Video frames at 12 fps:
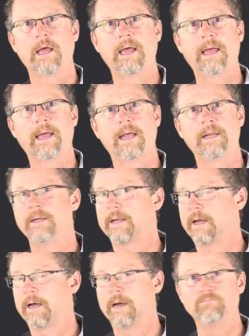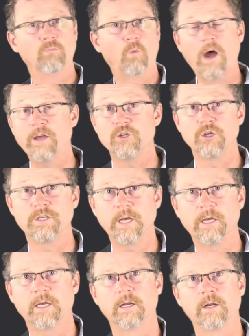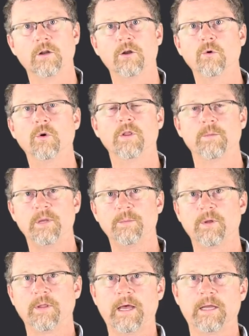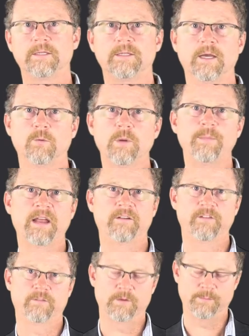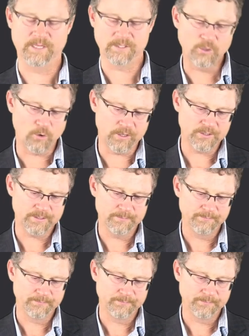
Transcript: and why you should take it, and who are the people that would benefit from this course.